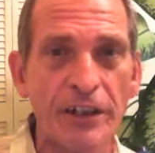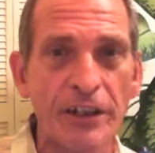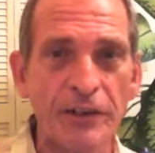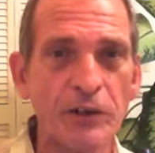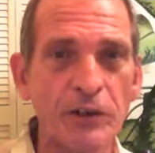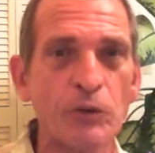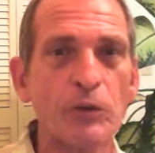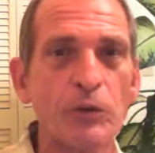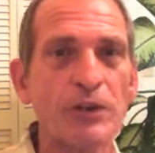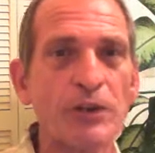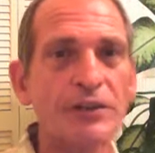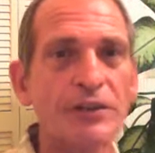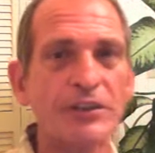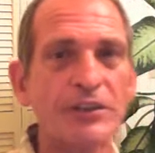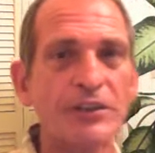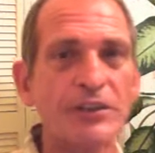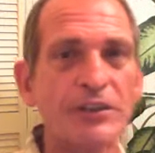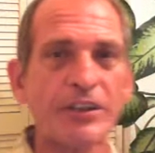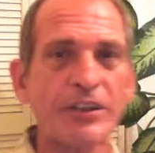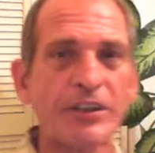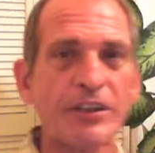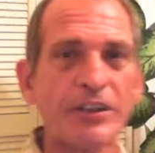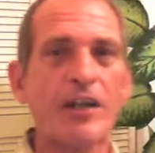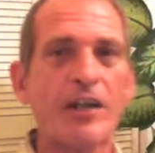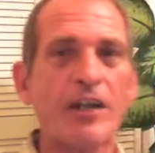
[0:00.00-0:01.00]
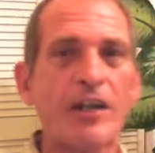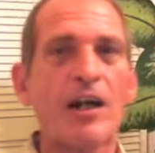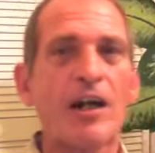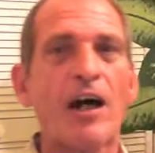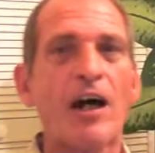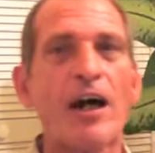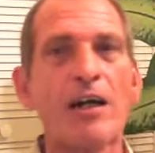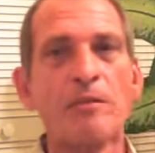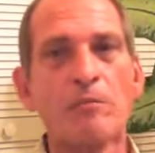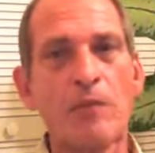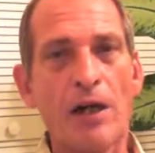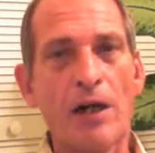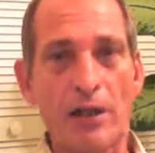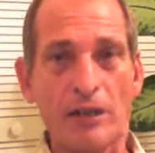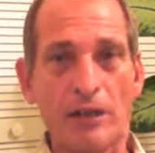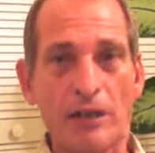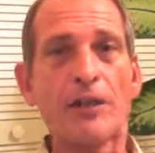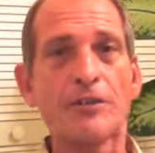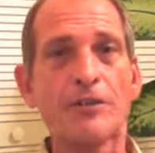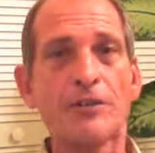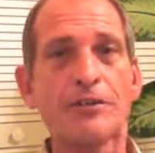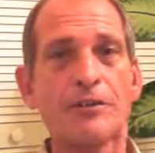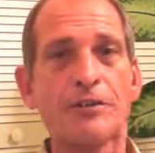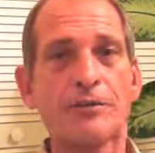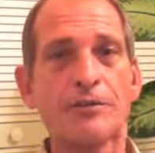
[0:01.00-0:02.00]
And you wouldn't say I am my
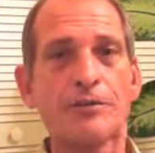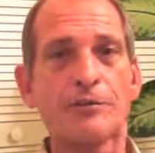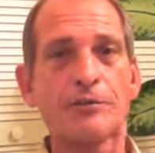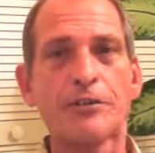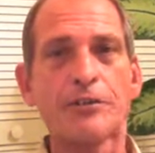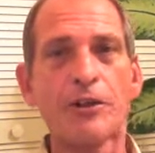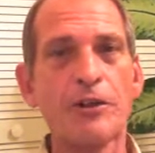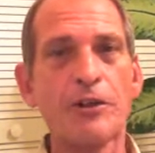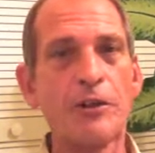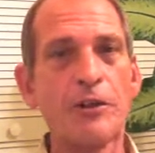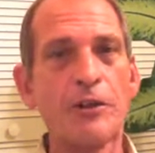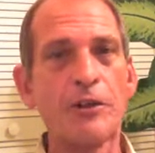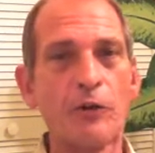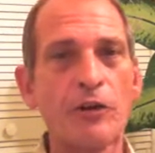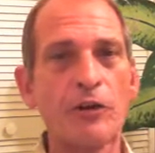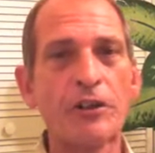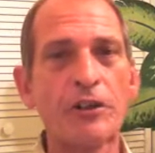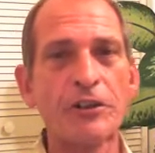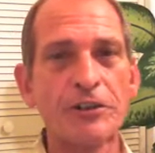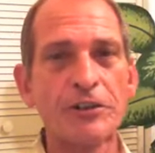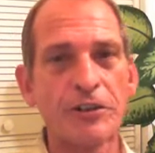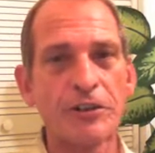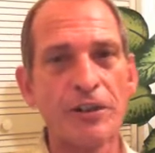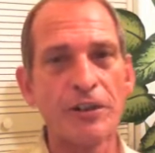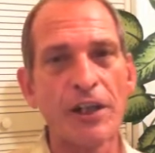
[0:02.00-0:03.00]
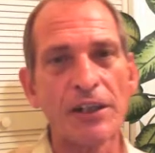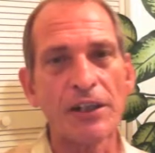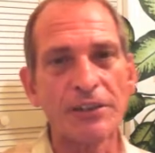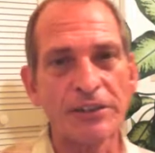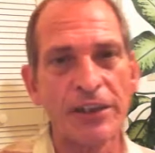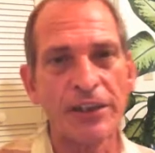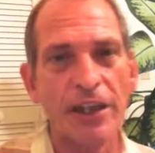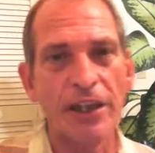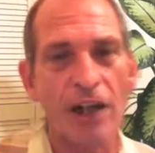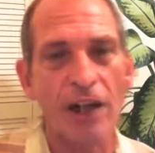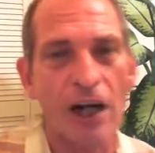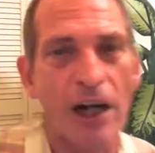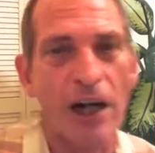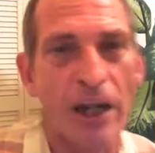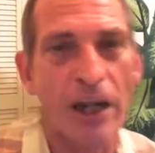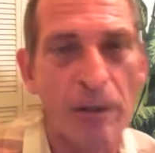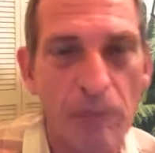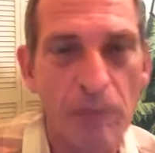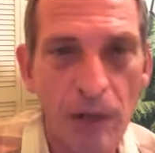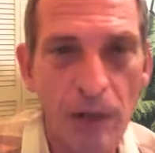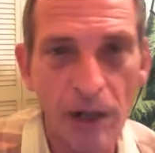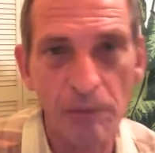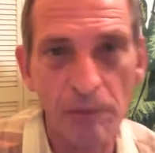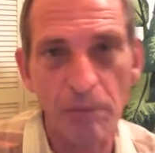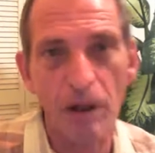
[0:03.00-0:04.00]
lunch, so you really should not say I
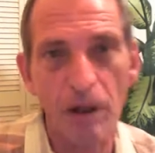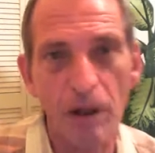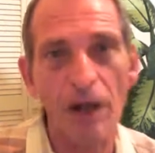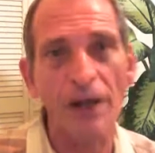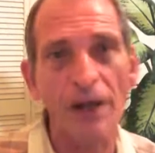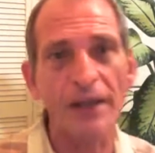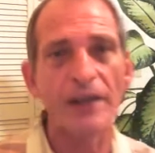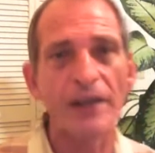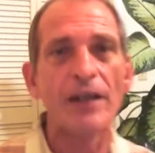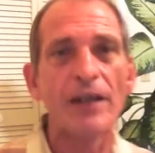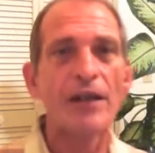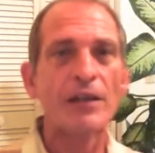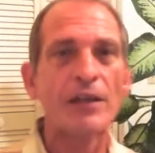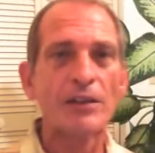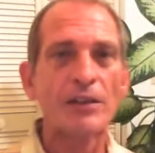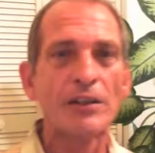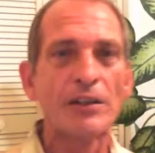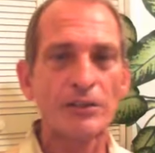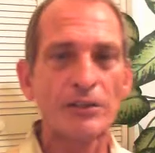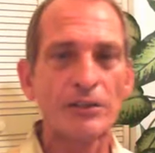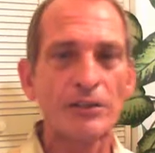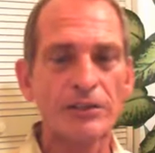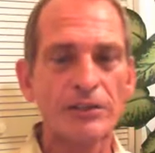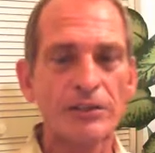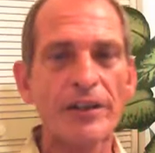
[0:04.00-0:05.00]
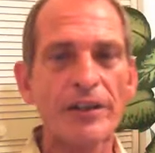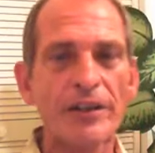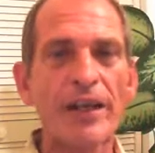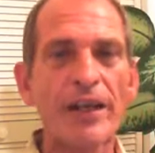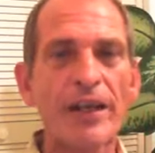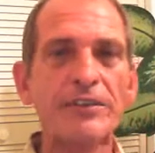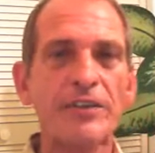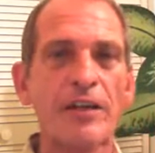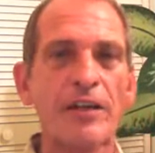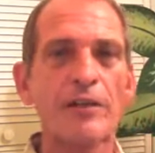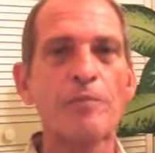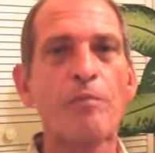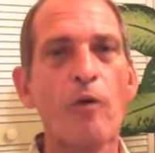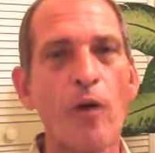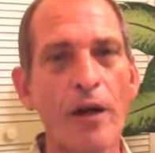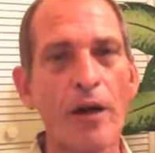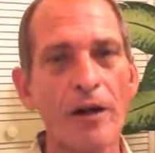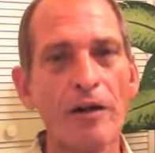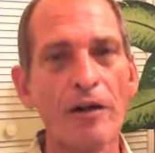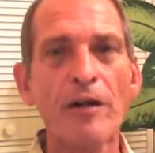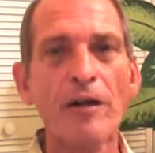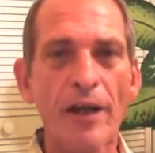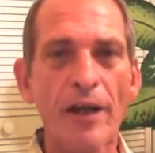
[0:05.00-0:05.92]
am my body. So that's another pointer.